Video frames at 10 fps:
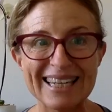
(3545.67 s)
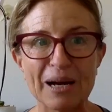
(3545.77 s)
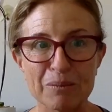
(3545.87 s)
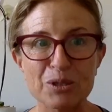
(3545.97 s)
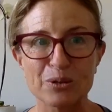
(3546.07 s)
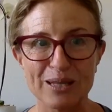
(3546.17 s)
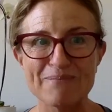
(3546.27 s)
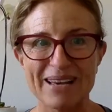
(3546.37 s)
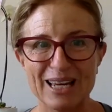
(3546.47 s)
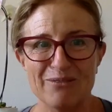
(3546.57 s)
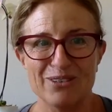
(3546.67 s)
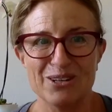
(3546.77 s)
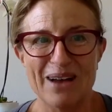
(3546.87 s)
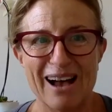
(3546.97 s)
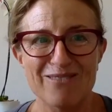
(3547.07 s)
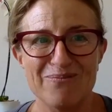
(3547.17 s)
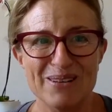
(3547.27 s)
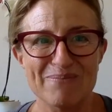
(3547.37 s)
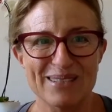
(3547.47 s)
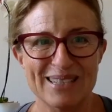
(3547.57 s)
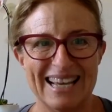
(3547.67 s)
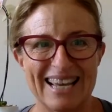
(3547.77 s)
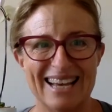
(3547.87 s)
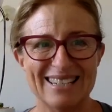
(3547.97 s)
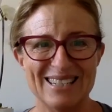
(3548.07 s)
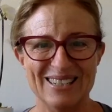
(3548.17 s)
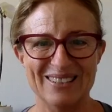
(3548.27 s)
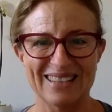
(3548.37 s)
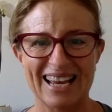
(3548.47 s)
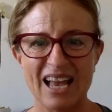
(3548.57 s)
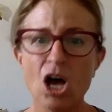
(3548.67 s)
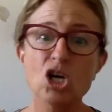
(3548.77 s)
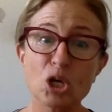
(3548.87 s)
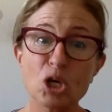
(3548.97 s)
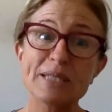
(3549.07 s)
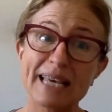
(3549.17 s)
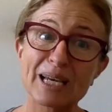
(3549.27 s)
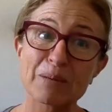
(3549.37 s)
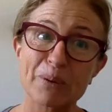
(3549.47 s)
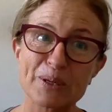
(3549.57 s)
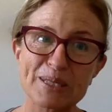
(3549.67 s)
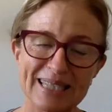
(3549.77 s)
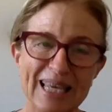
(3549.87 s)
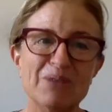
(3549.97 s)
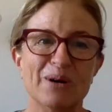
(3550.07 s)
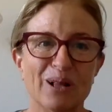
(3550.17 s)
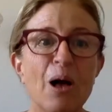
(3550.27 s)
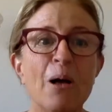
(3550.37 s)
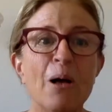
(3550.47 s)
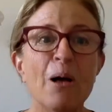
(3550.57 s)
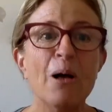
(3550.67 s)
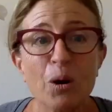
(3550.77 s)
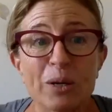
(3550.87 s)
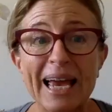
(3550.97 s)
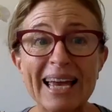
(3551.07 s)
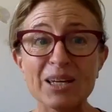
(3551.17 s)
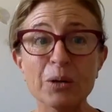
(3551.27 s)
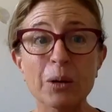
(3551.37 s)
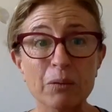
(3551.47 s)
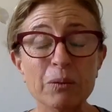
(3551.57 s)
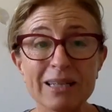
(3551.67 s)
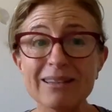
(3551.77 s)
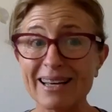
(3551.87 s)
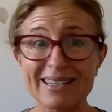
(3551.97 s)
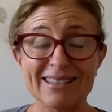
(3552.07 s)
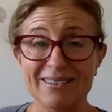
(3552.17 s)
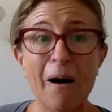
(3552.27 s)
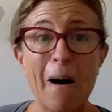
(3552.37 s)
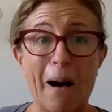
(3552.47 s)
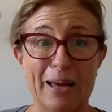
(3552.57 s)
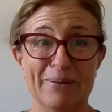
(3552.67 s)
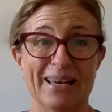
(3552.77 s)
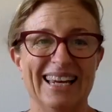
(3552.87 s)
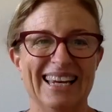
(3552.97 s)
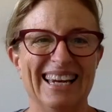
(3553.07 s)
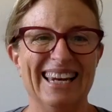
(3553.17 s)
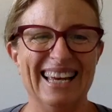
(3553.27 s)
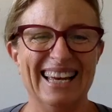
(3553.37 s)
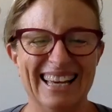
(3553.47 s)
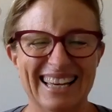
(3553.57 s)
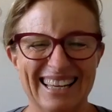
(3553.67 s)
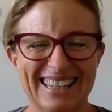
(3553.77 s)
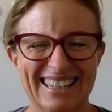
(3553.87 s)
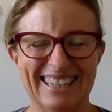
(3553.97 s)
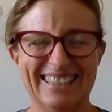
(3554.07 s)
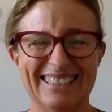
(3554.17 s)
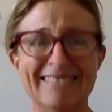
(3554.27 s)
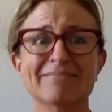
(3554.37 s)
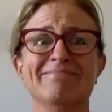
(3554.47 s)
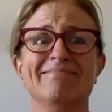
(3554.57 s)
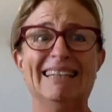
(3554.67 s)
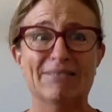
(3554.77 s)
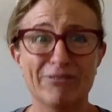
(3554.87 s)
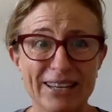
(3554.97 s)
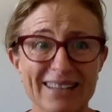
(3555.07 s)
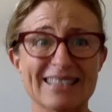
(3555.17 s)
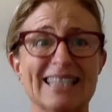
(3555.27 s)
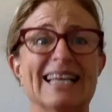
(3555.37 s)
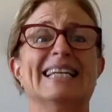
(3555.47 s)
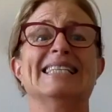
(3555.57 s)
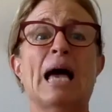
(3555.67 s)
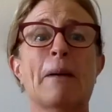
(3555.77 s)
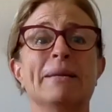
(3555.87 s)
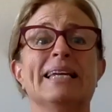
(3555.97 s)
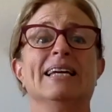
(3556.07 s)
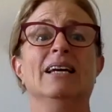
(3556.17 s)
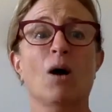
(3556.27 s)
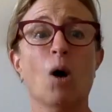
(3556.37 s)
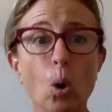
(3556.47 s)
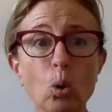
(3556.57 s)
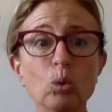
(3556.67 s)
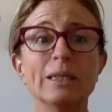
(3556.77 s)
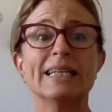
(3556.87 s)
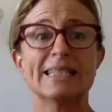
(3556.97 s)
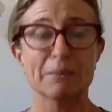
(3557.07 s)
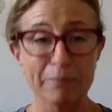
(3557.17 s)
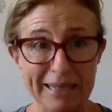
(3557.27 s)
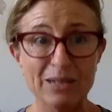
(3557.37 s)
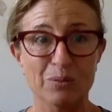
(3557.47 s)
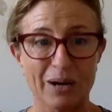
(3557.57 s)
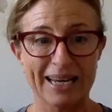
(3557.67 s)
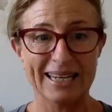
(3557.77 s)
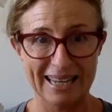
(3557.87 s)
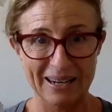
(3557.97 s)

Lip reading: I'm sure that many of you have people say that to you, like, don't take it personally. Well, okay, I'd really like to not. It feels like it's happening only to me right now.